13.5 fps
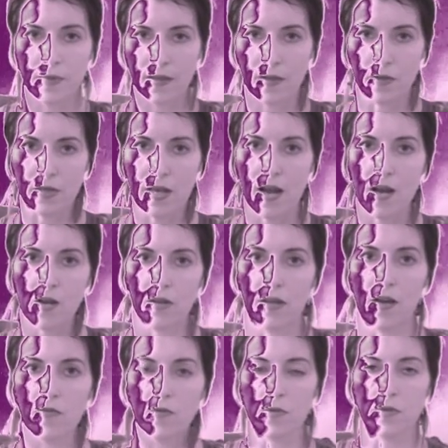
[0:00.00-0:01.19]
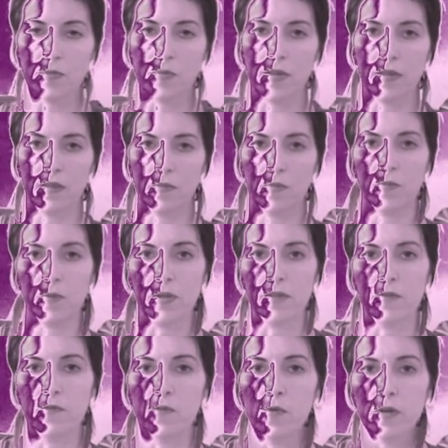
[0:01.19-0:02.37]
to those higher levels with
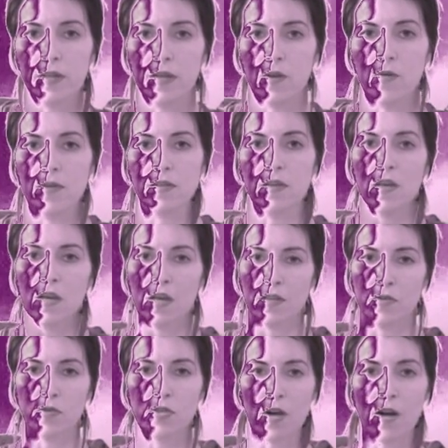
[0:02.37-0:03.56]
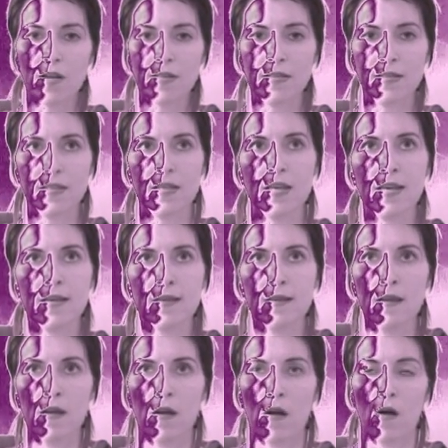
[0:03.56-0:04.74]
the 4th gear is you start seeing
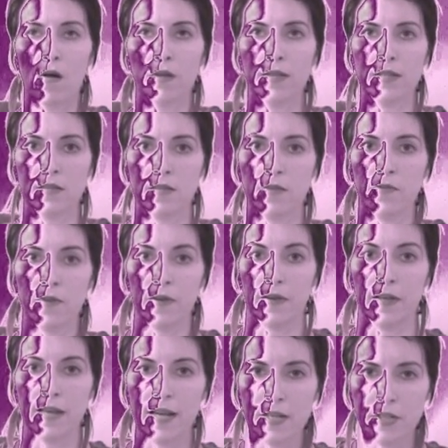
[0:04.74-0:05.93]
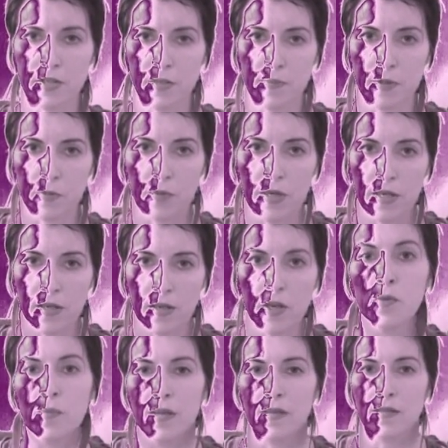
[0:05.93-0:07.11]
all these different connections between
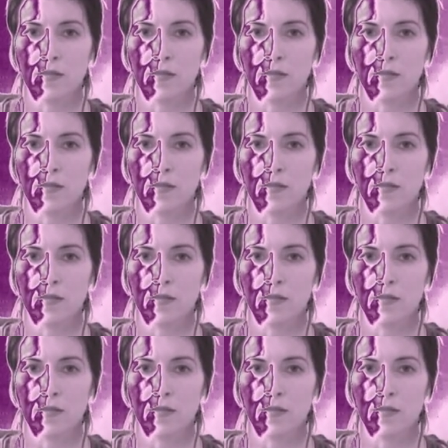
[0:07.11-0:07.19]
humans.